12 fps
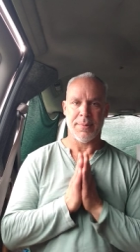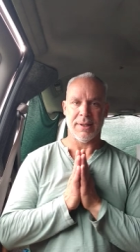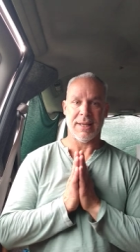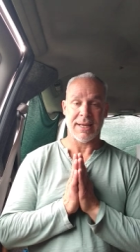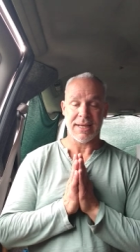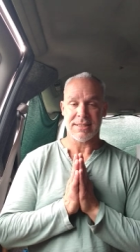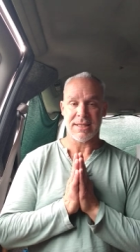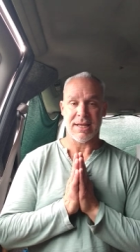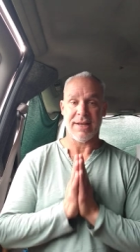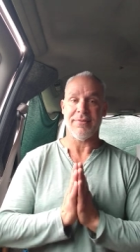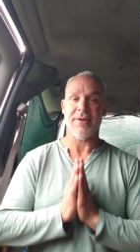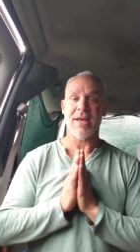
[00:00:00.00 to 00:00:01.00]
But like I said,
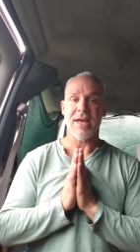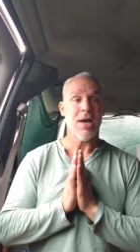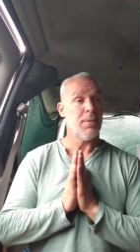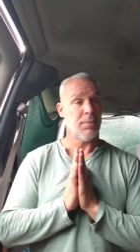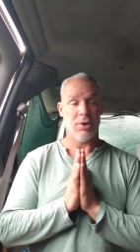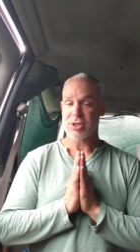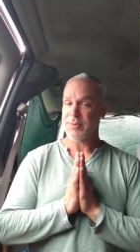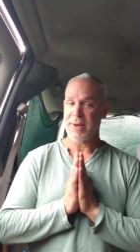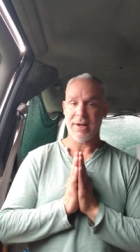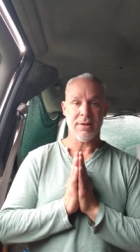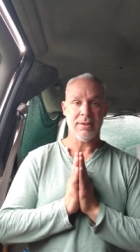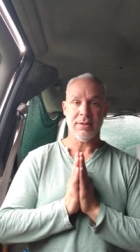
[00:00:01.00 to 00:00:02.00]
it, most
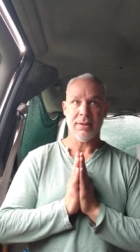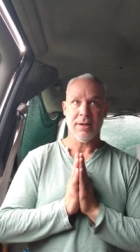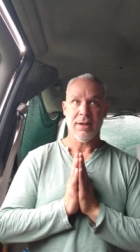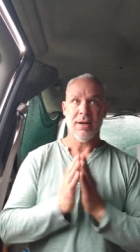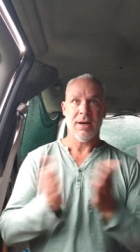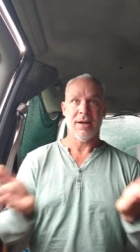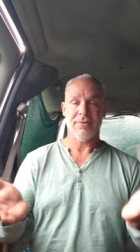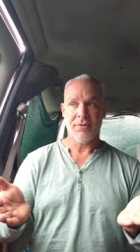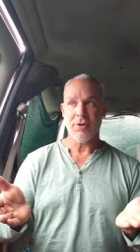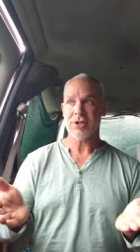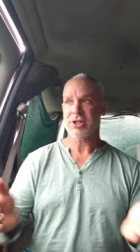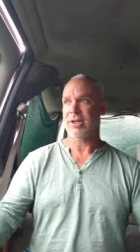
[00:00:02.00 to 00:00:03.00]
men,
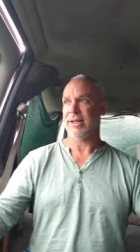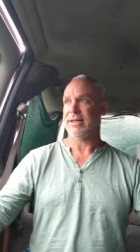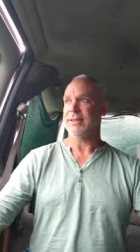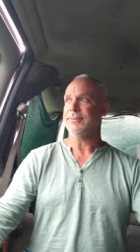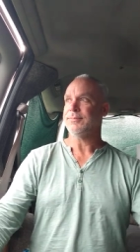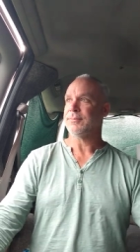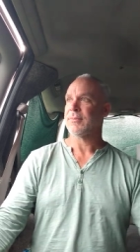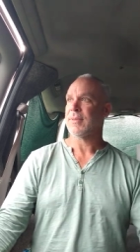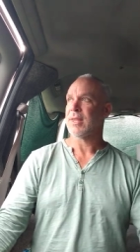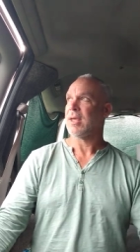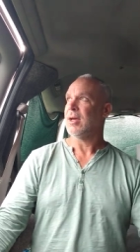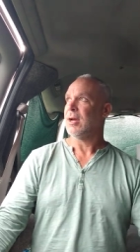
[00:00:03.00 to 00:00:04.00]
unfortunately,
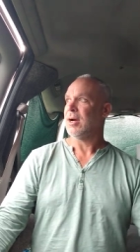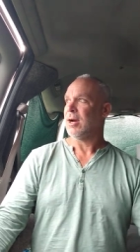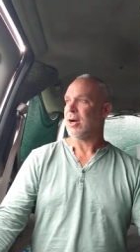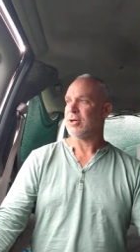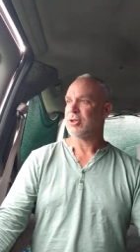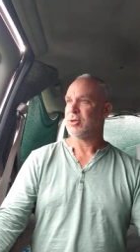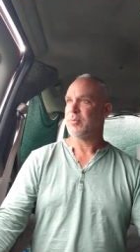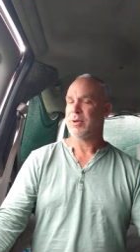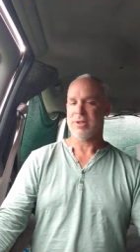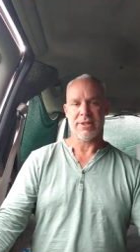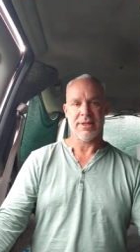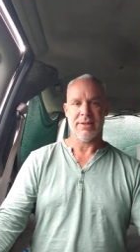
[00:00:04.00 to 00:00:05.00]
are too
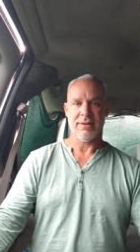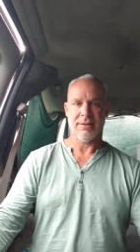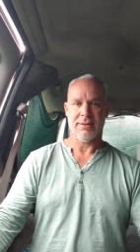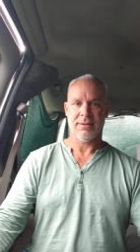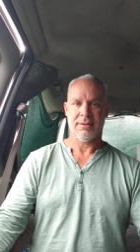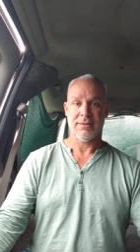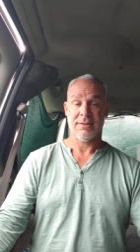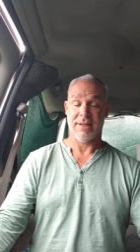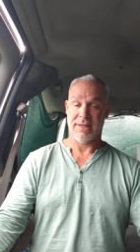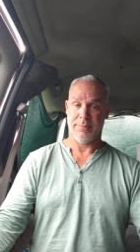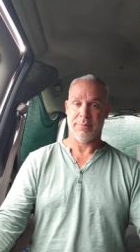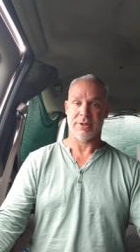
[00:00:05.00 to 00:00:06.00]
pussy to
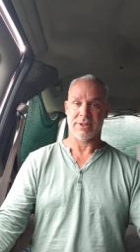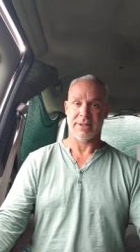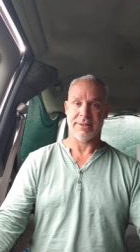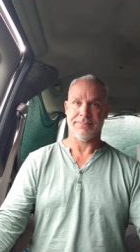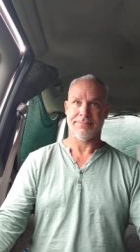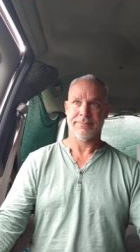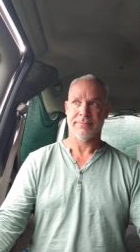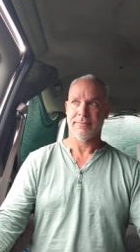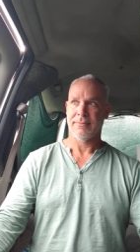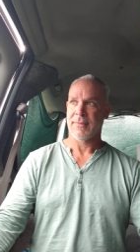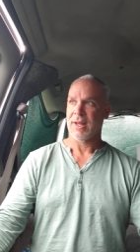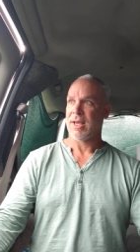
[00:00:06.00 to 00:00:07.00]
eat pussy.
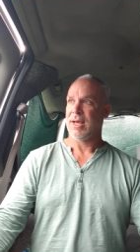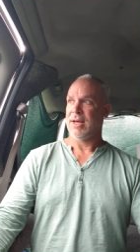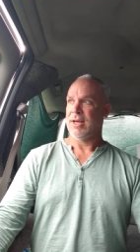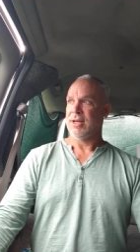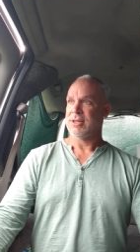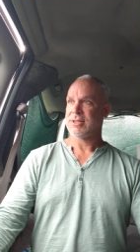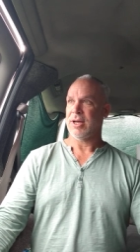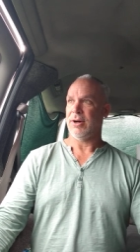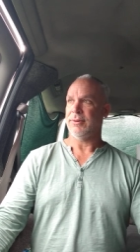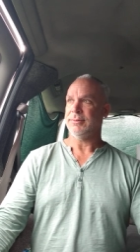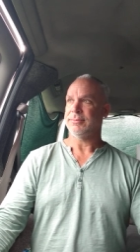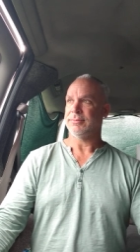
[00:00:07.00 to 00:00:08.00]

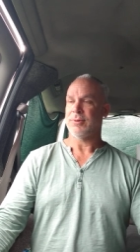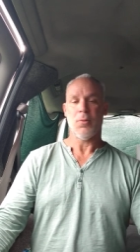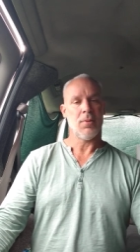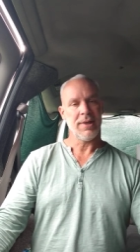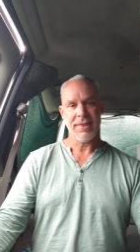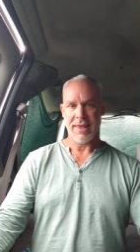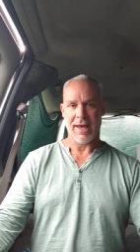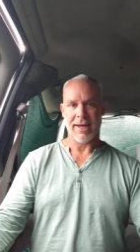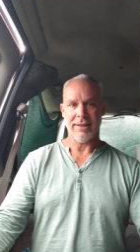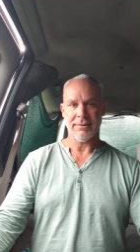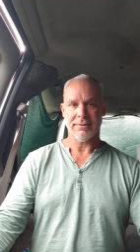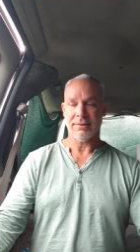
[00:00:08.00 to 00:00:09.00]
So, with
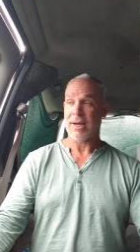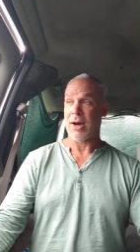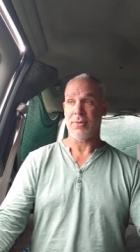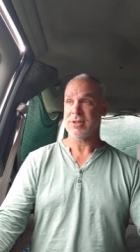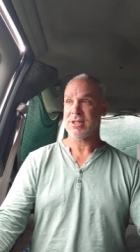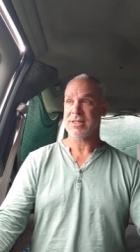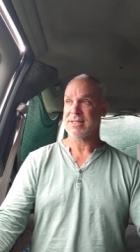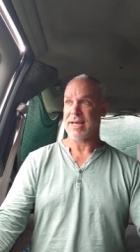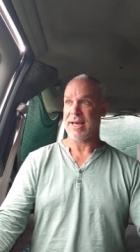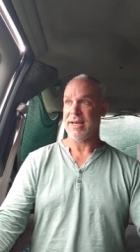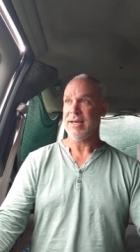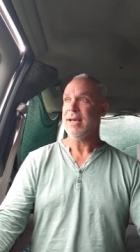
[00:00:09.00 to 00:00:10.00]
that, I would just
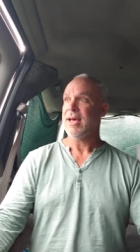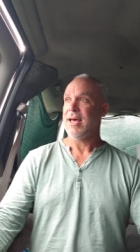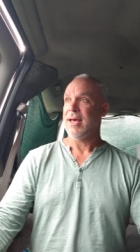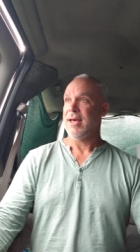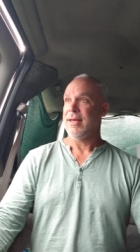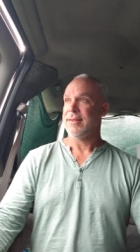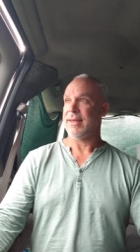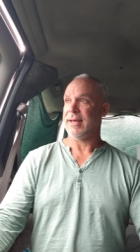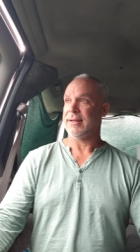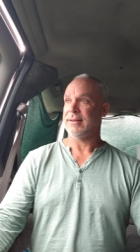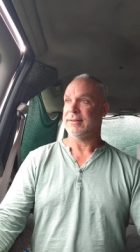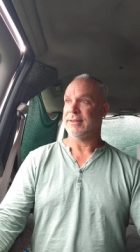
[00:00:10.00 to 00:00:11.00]
say
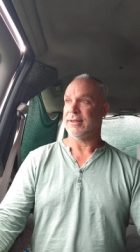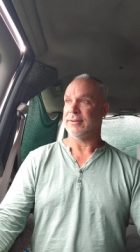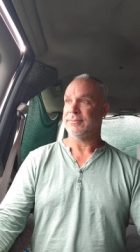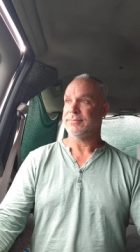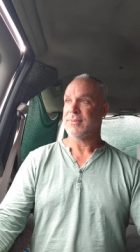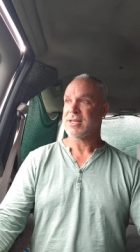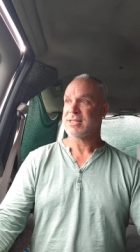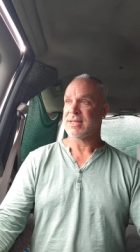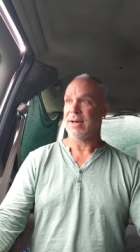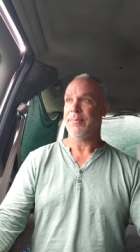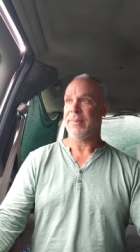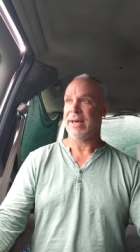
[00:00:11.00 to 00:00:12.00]
that, you know,
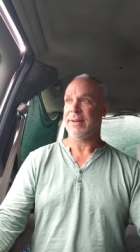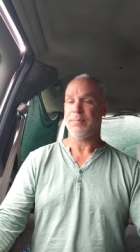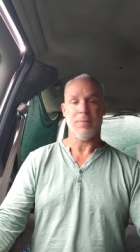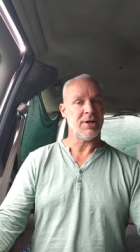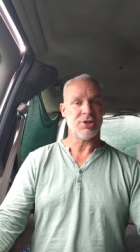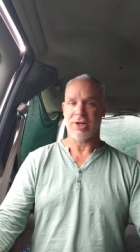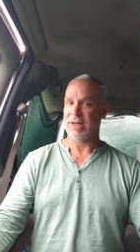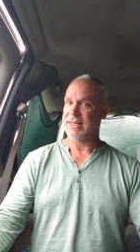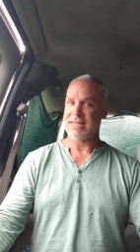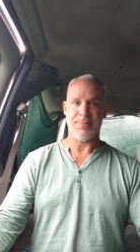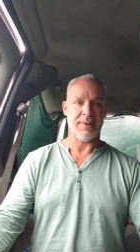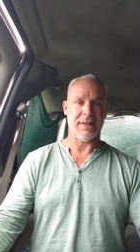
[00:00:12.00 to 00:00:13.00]
some men should at
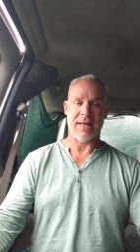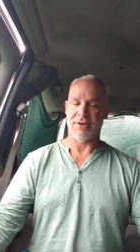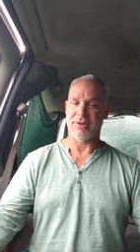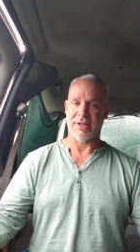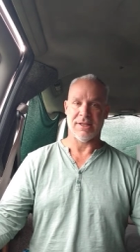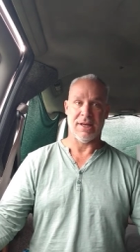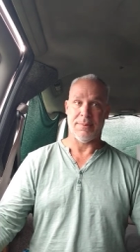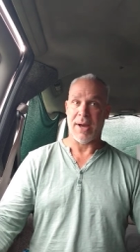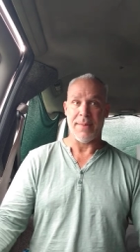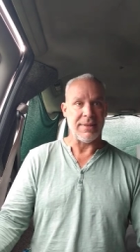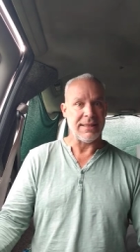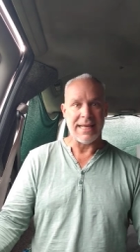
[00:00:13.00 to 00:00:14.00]
least be allowed in the club.
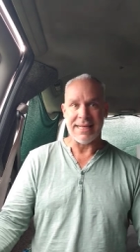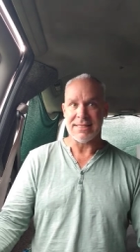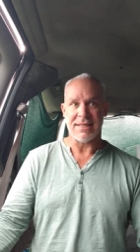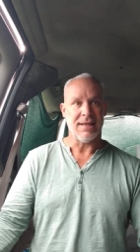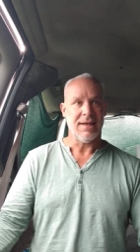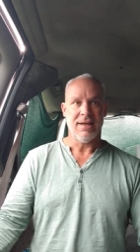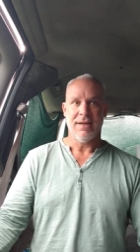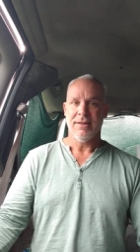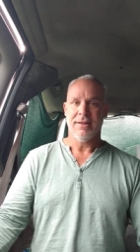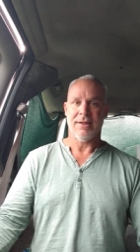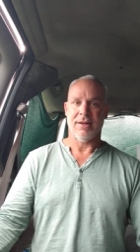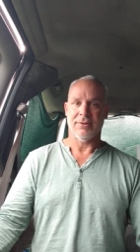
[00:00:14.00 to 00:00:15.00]
I mean, ladies,
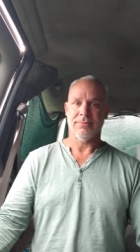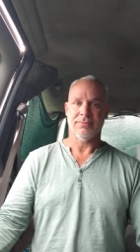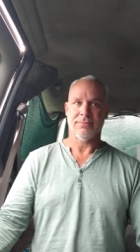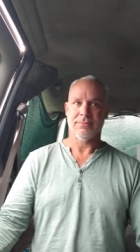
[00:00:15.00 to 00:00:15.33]
you know,